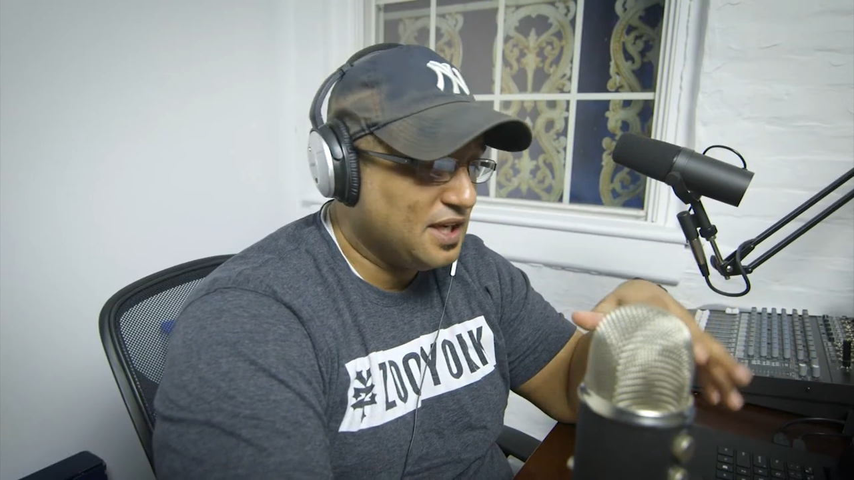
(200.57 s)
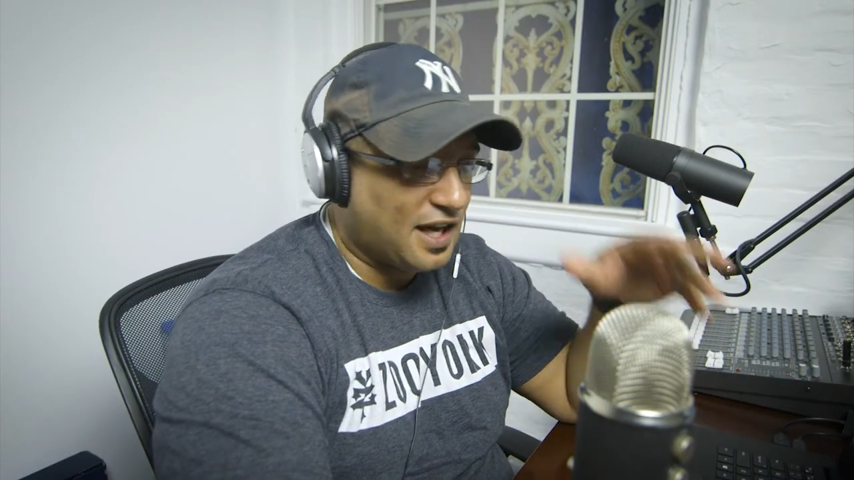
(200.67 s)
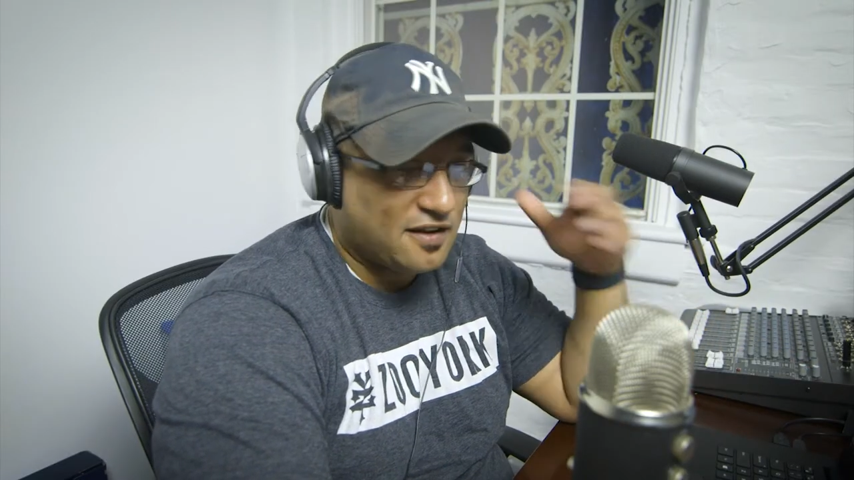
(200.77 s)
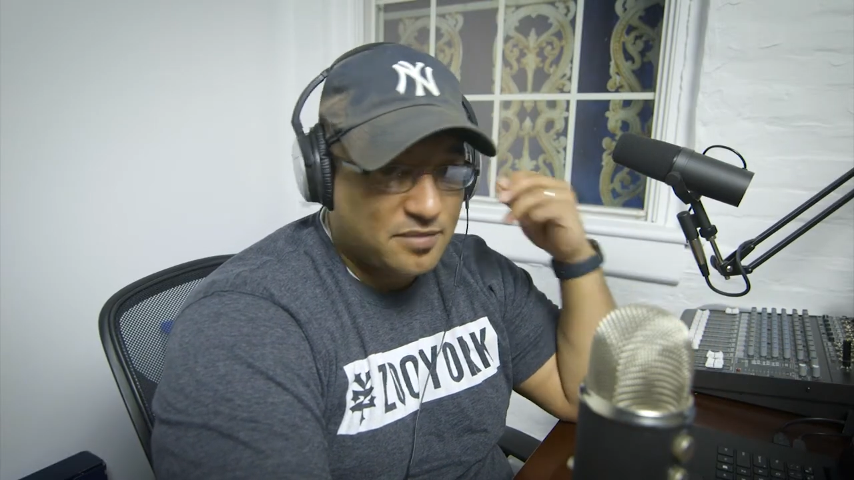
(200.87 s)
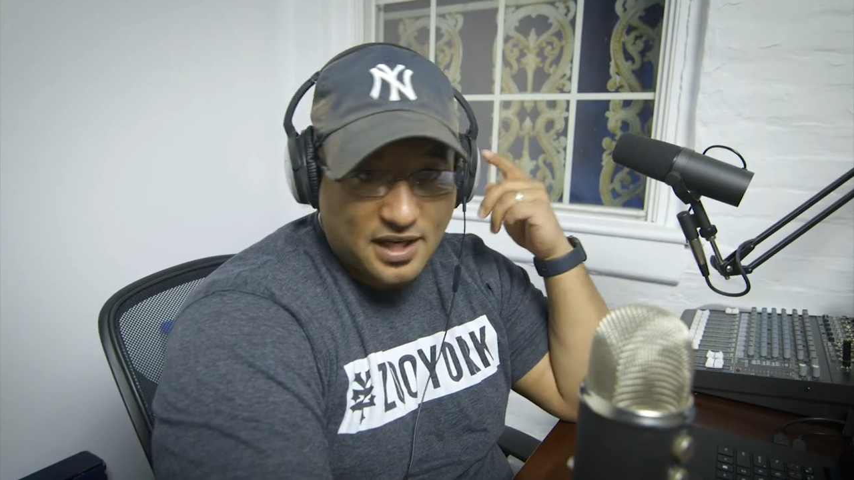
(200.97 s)

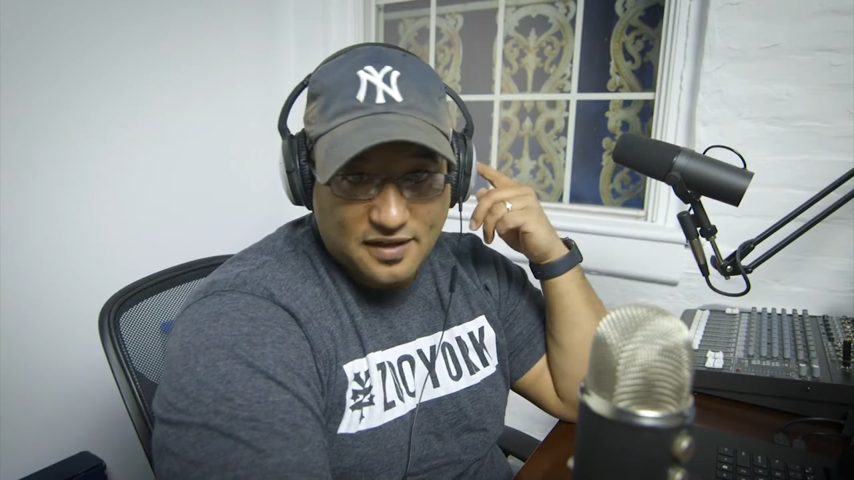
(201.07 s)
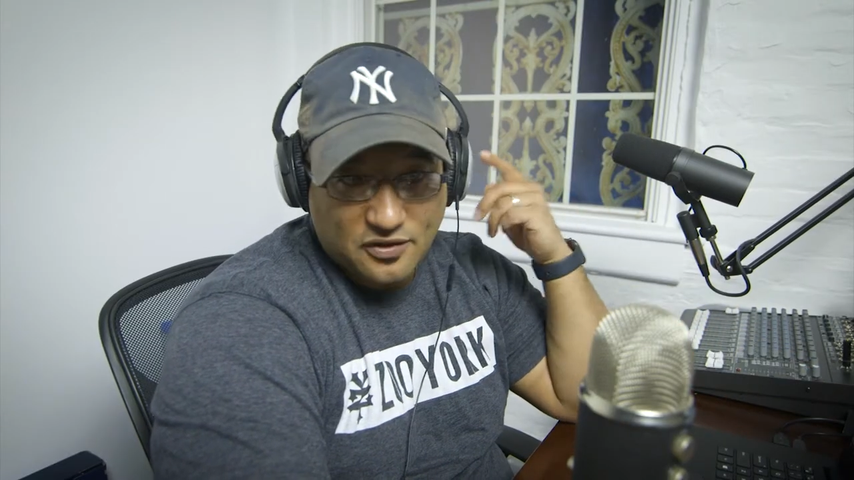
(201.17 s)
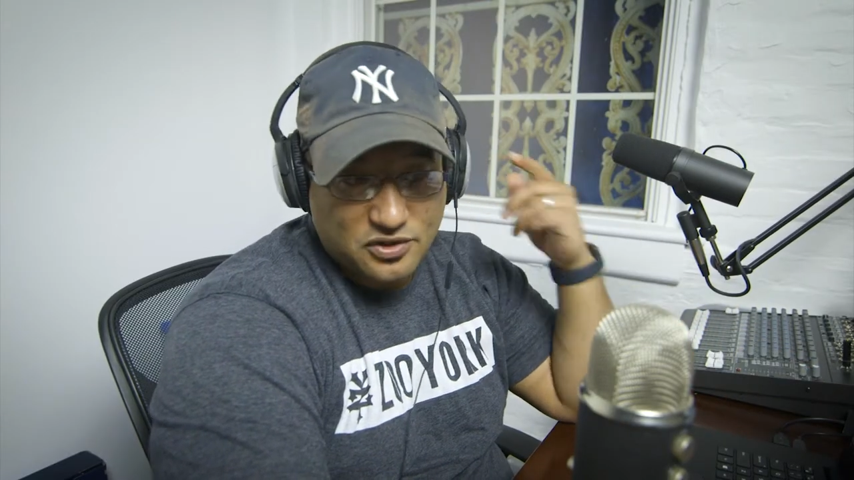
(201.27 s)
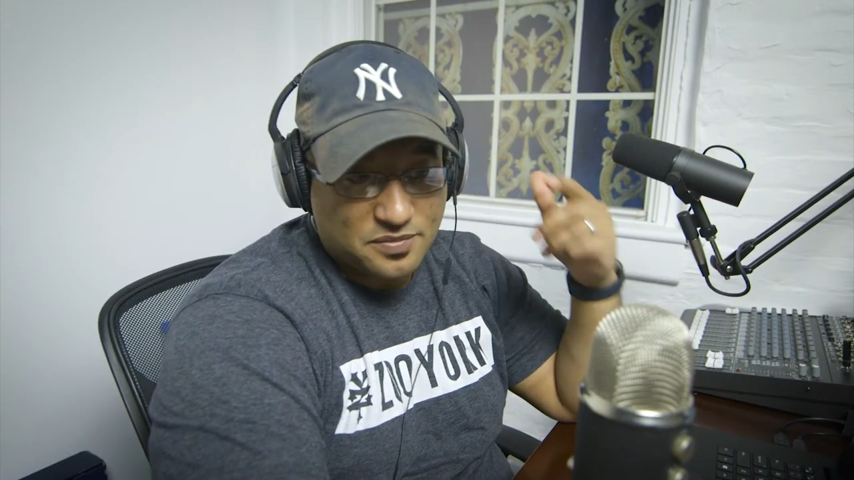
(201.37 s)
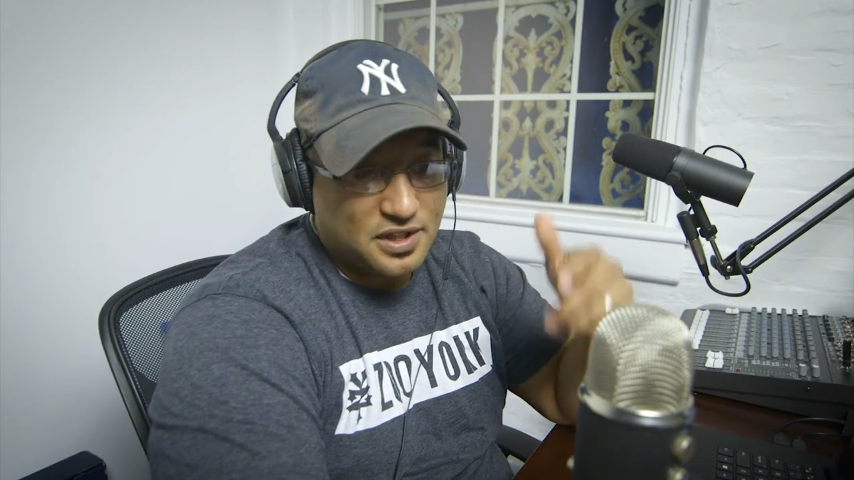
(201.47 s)
I have my
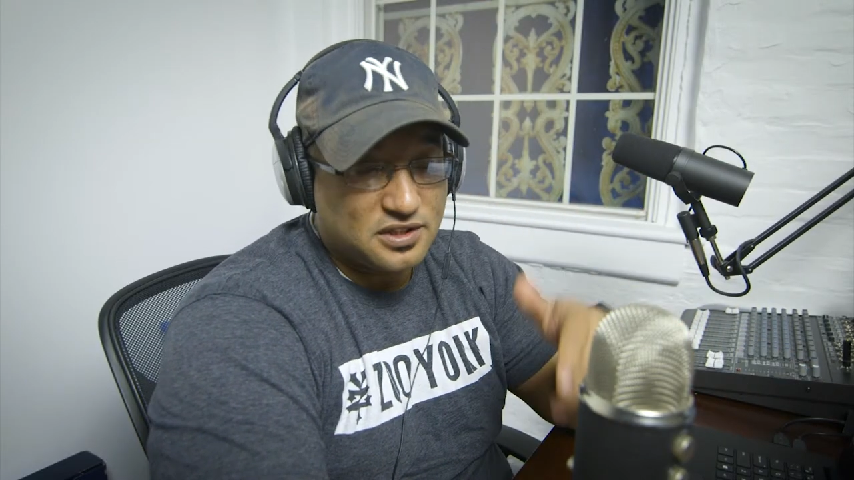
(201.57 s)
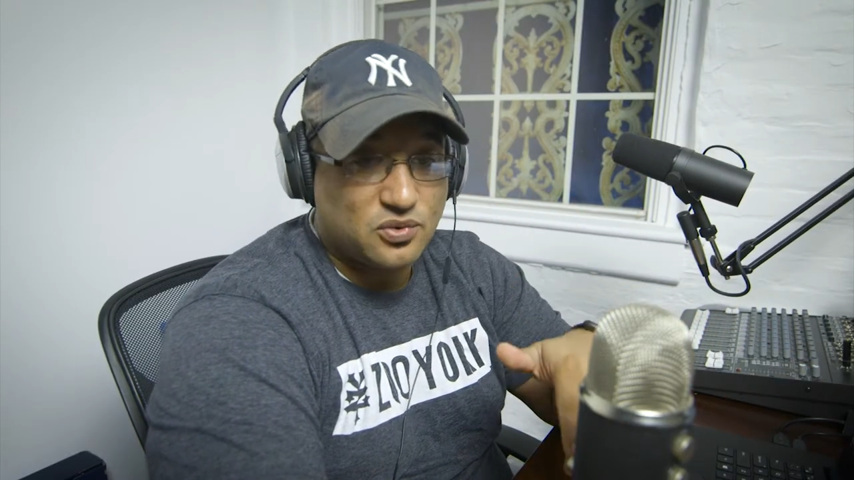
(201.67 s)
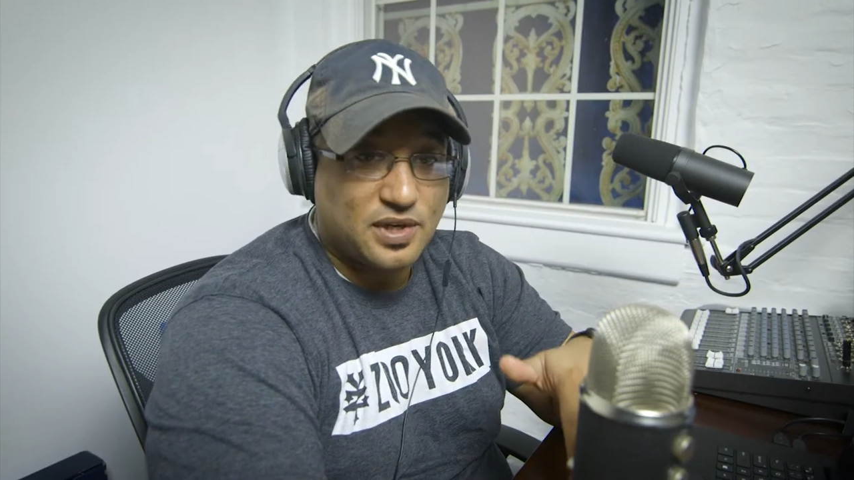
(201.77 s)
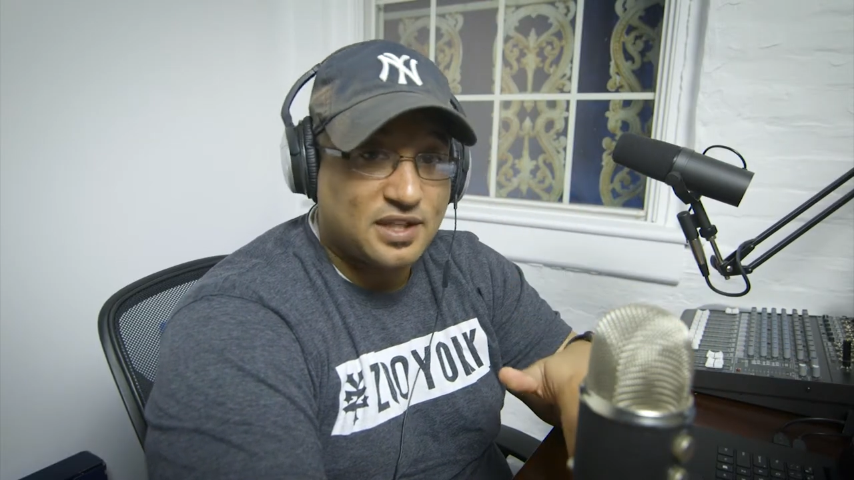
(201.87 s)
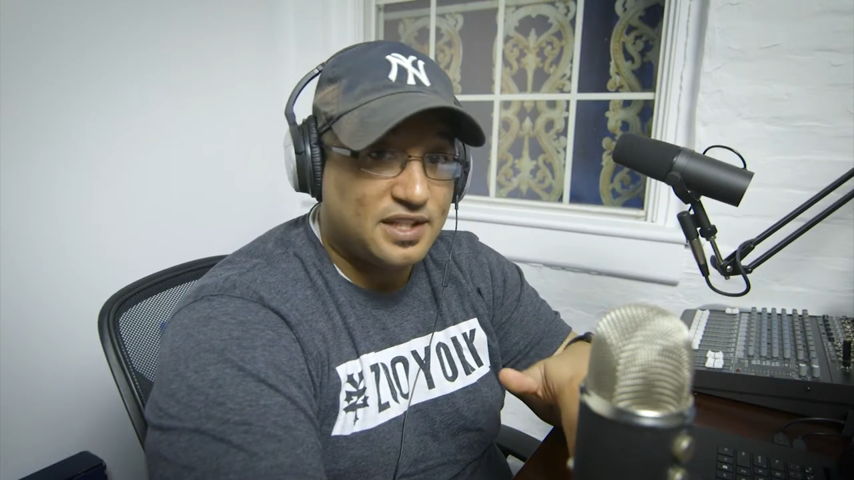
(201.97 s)
headphones plugged
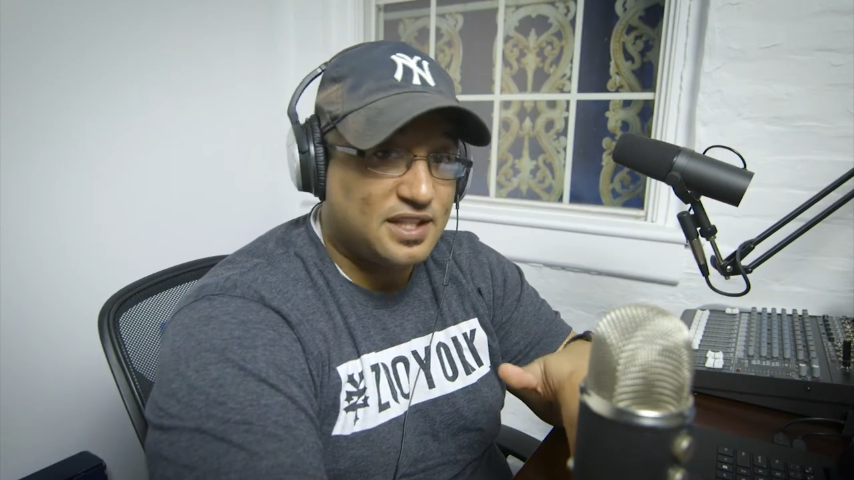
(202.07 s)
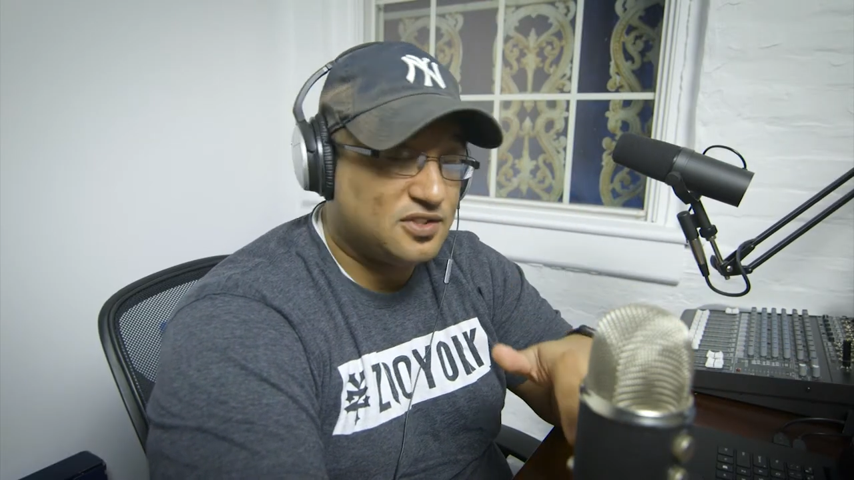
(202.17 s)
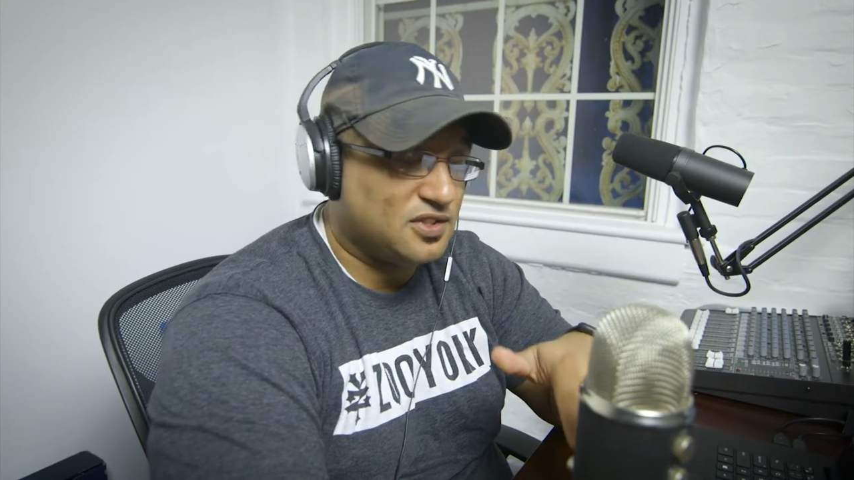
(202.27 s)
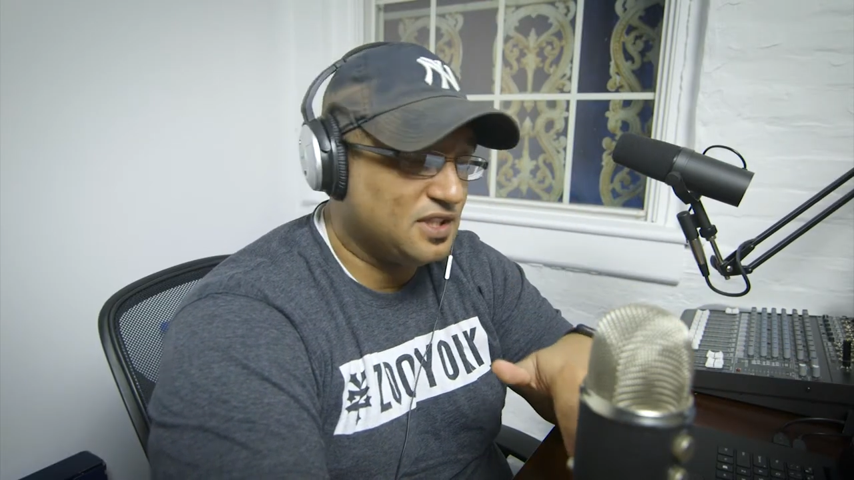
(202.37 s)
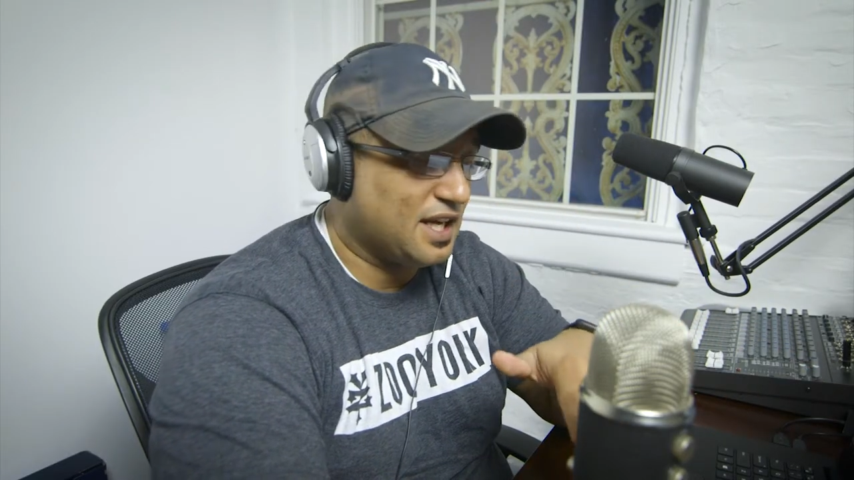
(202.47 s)
directly
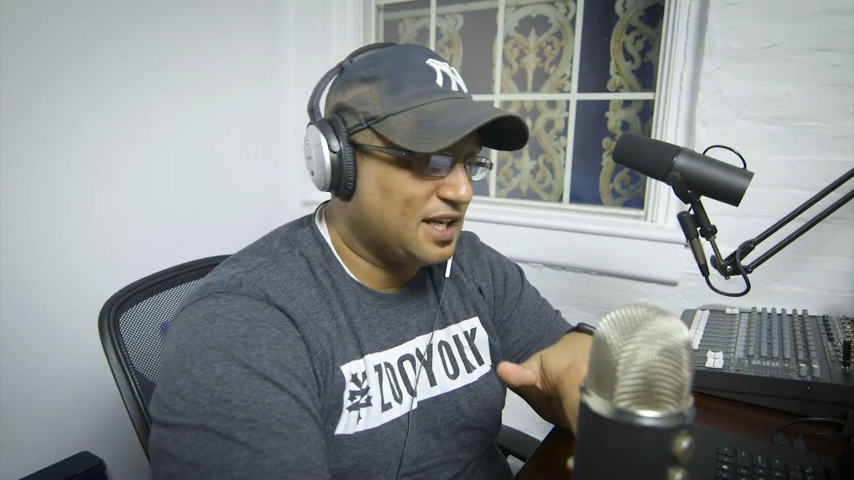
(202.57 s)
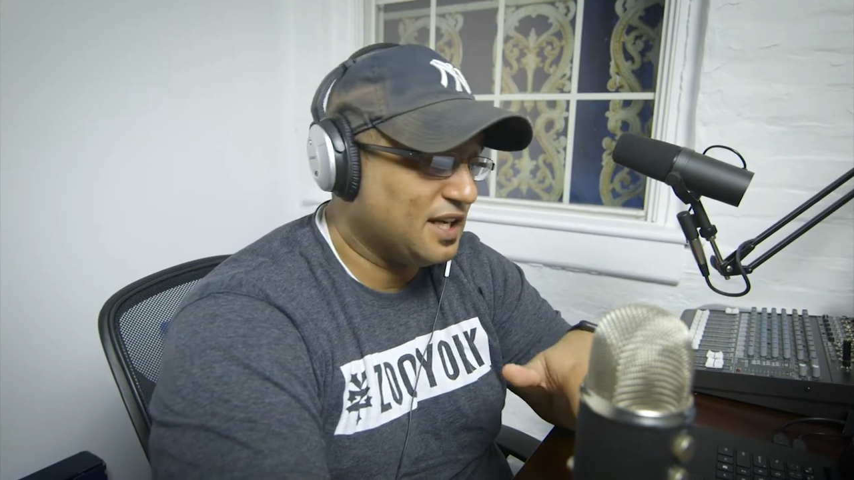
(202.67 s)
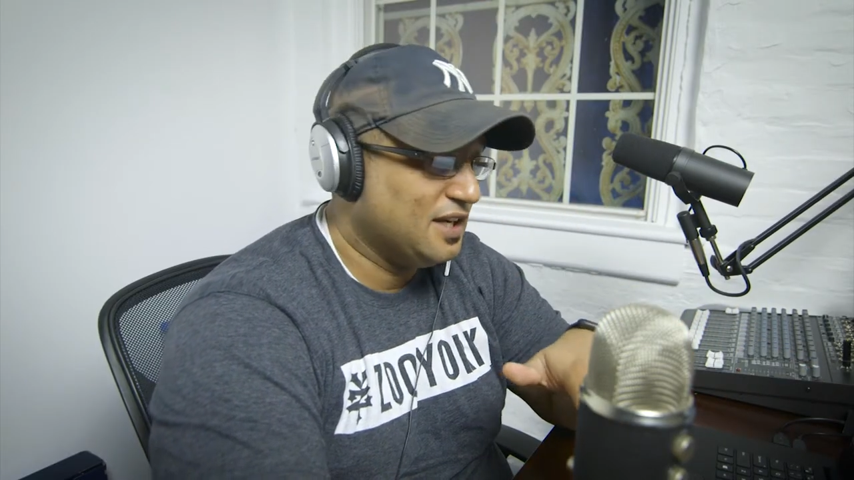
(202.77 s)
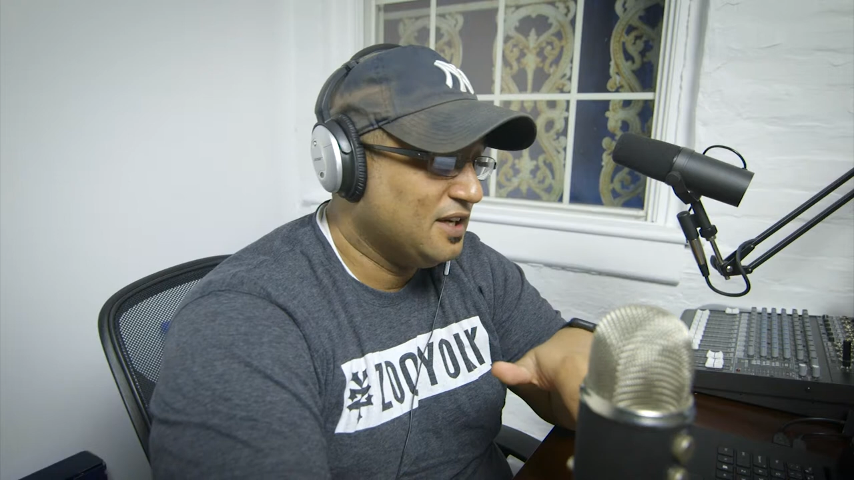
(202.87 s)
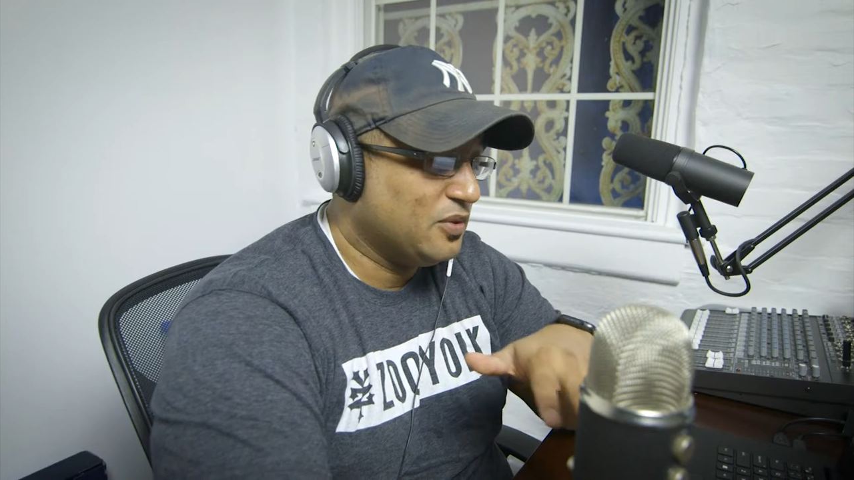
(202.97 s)
into the Yeti,